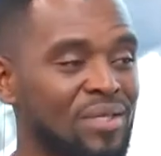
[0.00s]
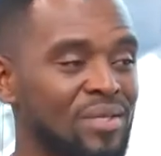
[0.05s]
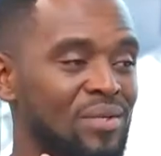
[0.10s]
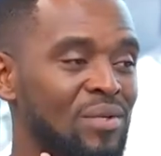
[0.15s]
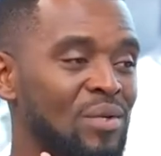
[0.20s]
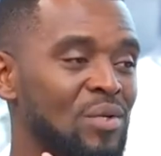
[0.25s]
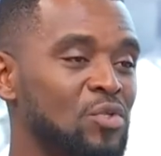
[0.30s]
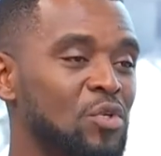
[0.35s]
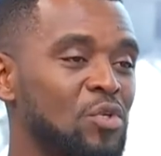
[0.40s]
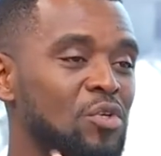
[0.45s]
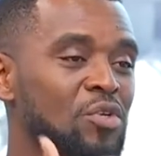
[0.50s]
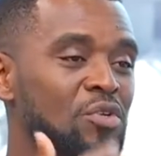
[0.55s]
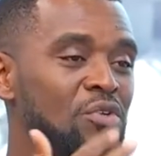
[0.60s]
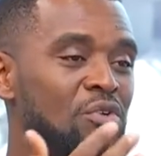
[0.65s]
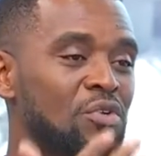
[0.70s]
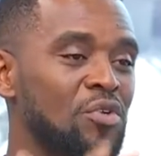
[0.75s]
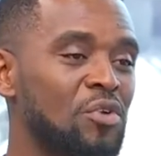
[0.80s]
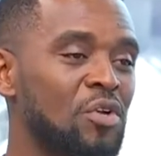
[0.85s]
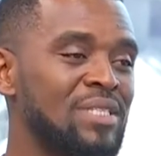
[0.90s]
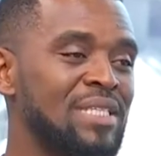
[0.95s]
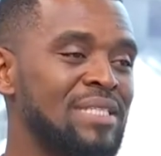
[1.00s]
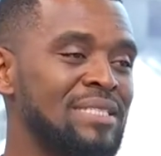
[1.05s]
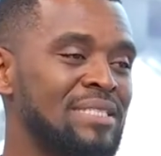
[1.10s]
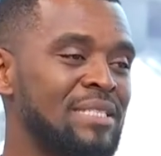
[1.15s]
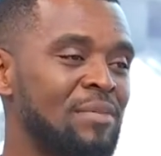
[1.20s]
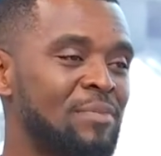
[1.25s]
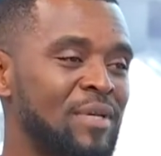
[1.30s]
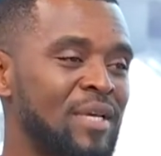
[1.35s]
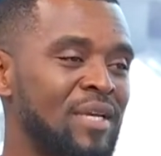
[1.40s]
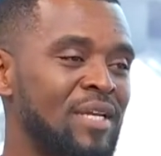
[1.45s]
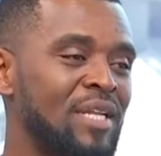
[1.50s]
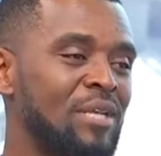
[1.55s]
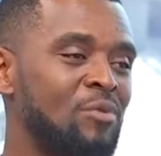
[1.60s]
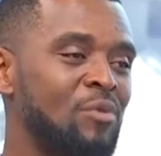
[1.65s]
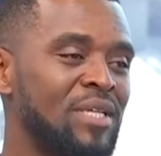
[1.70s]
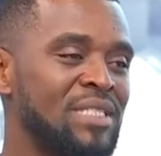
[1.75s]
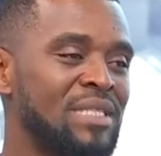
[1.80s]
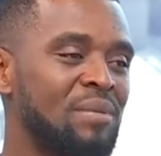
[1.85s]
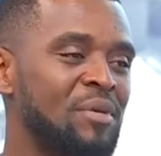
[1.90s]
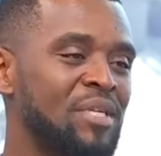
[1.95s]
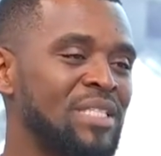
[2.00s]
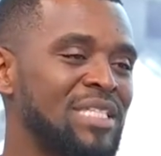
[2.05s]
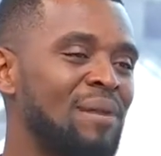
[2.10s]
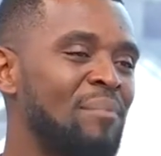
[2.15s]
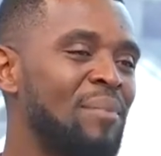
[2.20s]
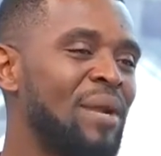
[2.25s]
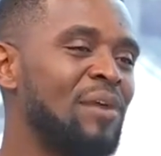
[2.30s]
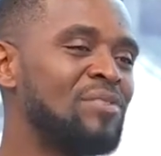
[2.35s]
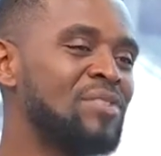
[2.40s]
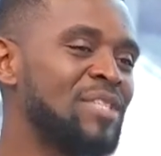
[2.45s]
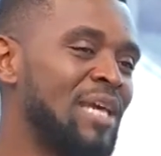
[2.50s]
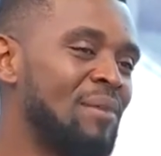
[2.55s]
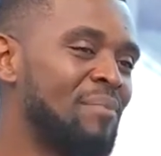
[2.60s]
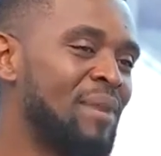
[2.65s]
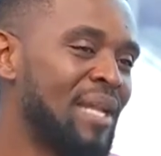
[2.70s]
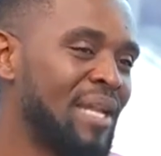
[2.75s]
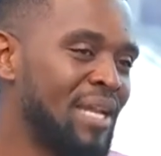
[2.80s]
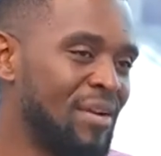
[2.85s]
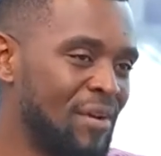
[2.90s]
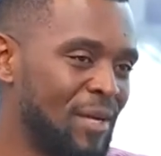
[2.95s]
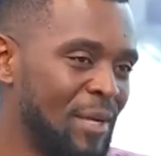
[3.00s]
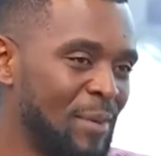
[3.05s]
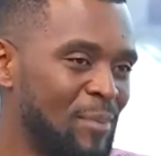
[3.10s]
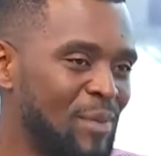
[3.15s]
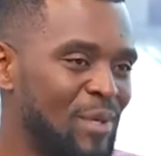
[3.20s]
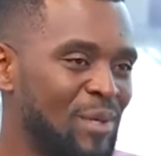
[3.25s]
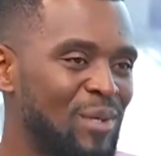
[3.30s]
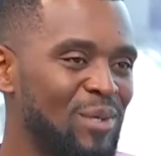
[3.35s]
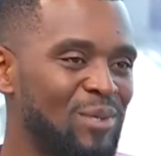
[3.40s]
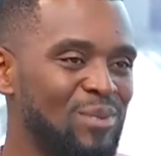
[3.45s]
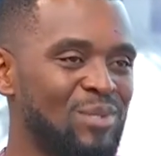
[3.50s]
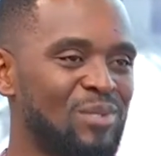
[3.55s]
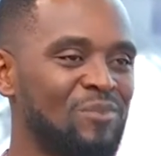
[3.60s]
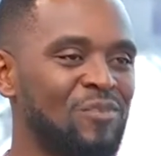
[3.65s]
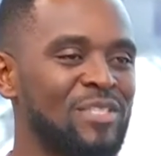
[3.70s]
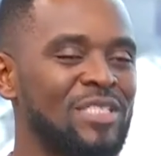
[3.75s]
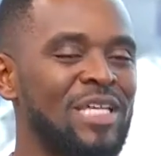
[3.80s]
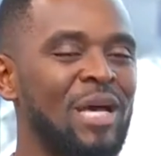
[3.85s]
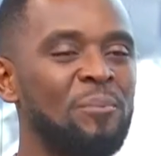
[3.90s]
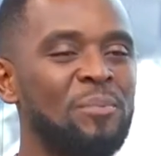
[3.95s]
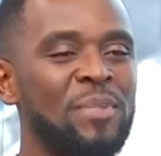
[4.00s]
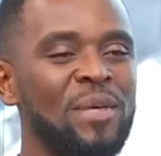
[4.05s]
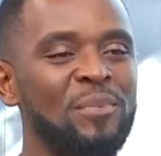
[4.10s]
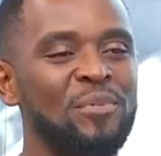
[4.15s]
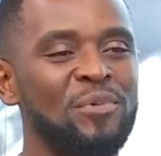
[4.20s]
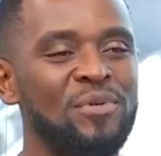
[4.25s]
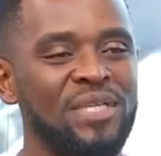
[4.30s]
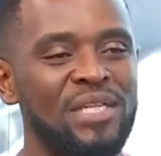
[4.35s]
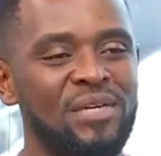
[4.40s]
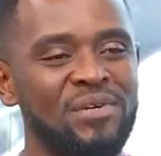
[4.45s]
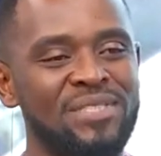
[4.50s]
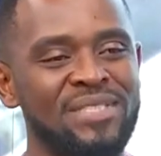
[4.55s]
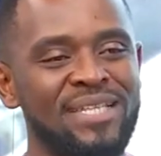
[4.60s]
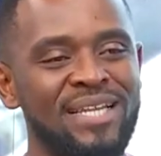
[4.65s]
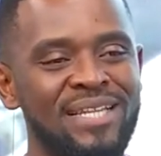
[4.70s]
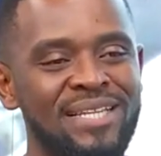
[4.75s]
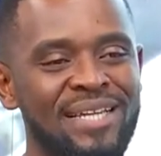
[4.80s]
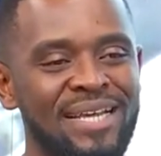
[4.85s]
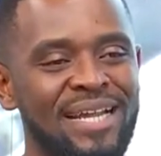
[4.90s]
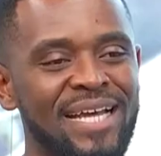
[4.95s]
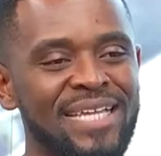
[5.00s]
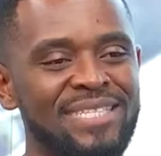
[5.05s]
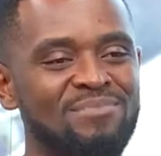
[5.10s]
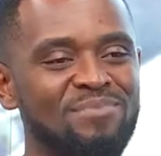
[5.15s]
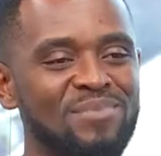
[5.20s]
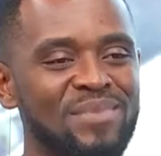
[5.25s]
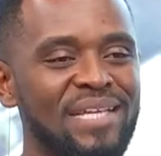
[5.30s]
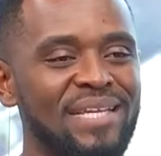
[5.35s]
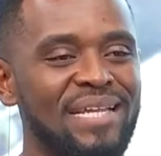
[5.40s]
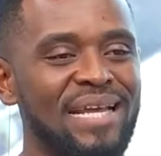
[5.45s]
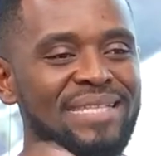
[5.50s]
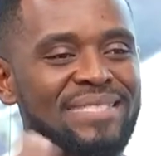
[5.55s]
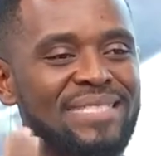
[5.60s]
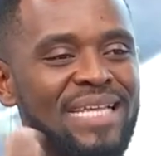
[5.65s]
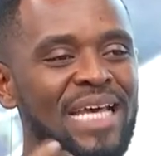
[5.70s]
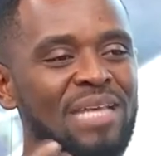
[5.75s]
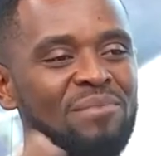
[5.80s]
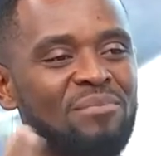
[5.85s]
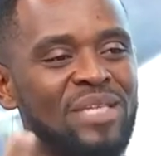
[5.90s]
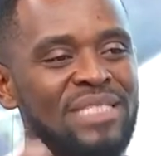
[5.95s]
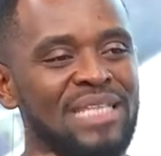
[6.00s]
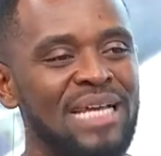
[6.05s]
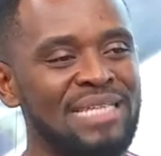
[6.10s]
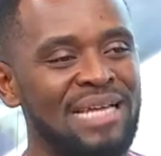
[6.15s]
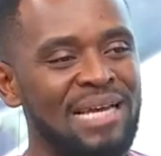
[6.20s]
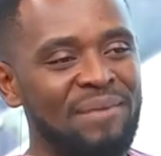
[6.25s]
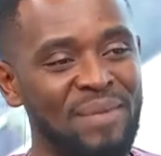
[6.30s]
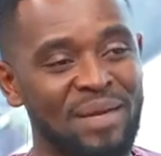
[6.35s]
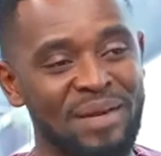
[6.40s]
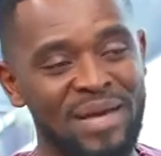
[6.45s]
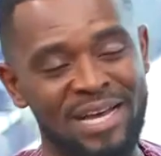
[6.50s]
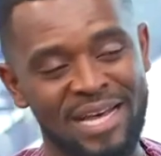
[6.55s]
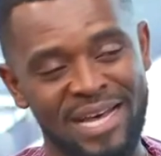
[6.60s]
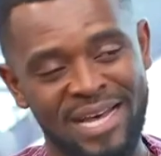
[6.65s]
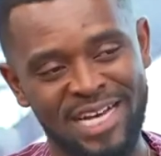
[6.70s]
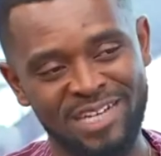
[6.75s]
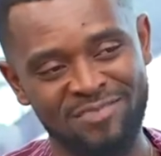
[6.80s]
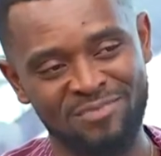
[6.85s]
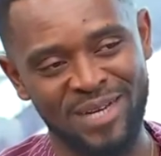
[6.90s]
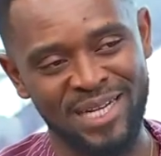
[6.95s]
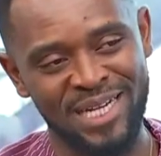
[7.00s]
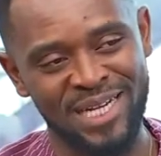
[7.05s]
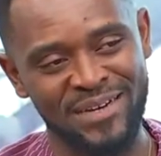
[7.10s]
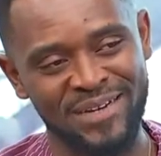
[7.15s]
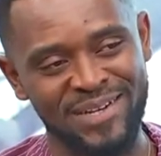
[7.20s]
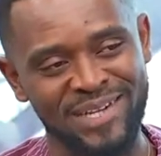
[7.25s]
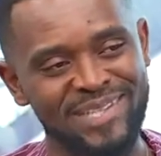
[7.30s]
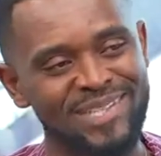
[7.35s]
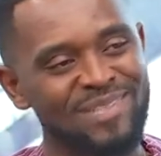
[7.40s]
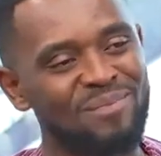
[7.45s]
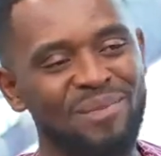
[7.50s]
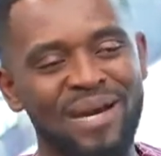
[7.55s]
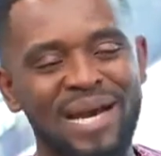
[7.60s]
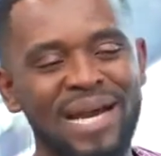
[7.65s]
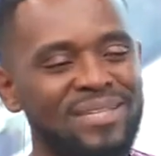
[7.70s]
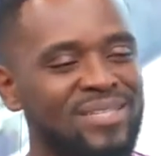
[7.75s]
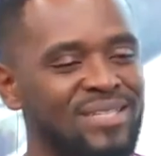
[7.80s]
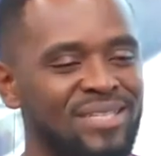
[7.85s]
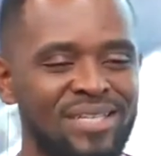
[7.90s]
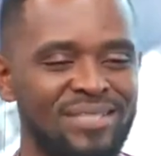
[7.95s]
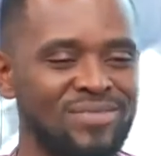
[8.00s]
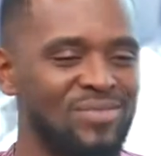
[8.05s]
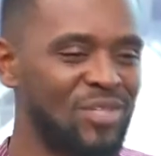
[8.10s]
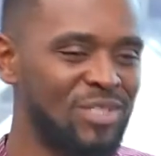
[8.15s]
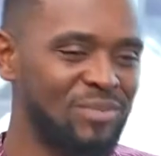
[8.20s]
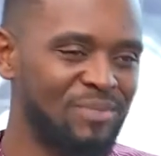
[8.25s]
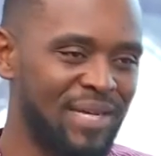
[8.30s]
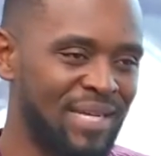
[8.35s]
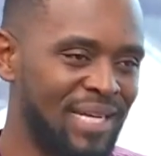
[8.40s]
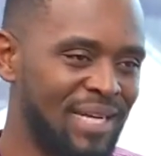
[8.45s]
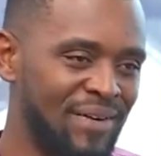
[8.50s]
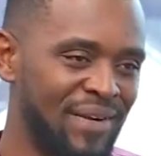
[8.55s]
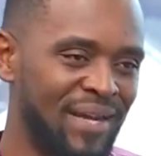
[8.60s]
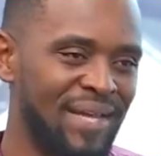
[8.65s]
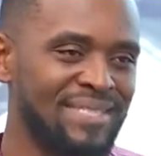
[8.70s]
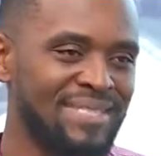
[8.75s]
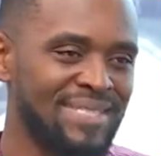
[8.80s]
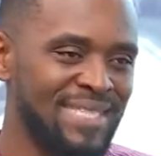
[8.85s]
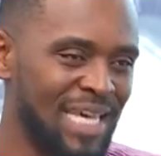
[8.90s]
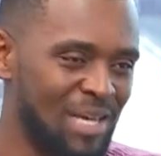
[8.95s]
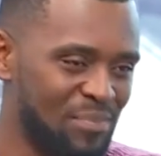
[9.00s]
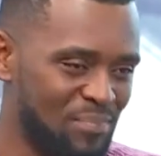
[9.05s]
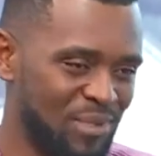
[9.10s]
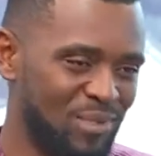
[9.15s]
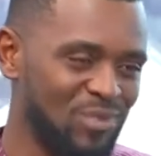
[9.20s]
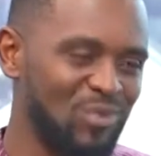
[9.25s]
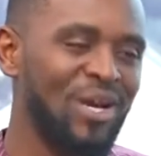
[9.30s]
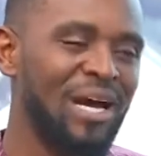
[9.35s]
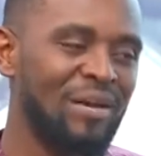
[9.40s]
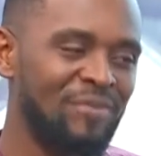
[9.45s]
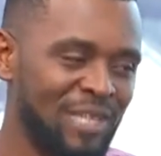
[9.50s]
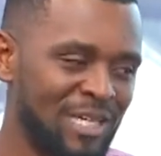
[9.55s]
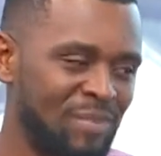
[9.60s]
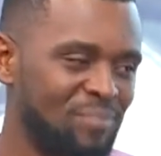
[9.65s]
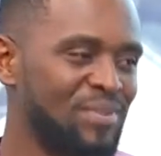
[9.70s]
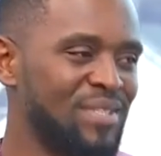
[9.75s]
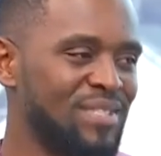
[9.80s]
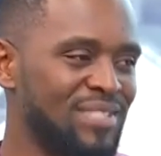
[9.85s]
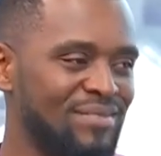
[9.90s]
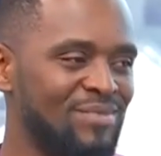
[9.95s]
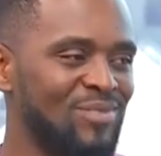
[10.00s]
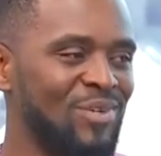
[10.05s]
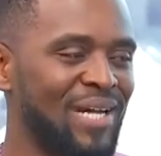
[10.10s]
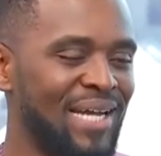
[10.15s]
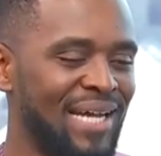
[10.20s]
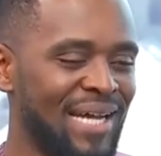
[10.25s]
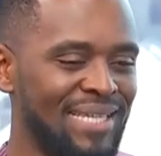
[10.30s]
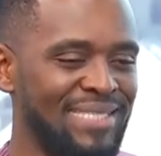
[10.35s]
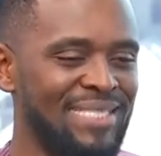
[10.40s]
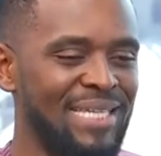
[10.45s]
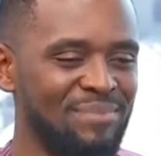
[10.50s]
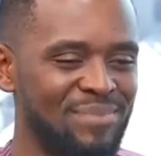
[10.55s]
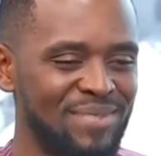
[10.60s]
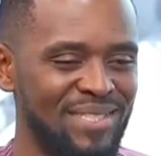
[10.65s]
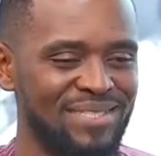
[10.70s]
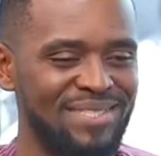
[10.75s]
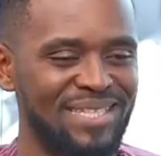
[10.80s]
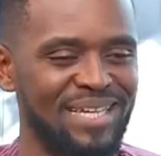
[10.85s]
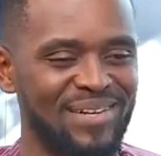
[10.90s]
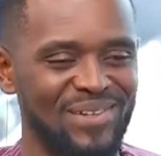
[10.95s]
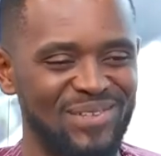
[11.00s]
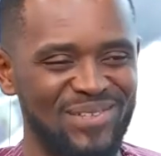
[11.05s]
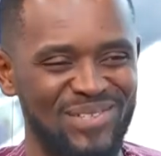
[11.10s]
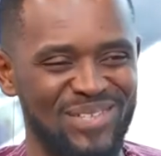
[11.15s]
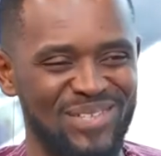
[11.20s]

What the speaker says: So you notice it typically when somebody's about to get malaria. So for some people, they will tell you that sign means that I have malaria. But actually, it's not malaria. It is herpes. You have herpes. So I accept it now.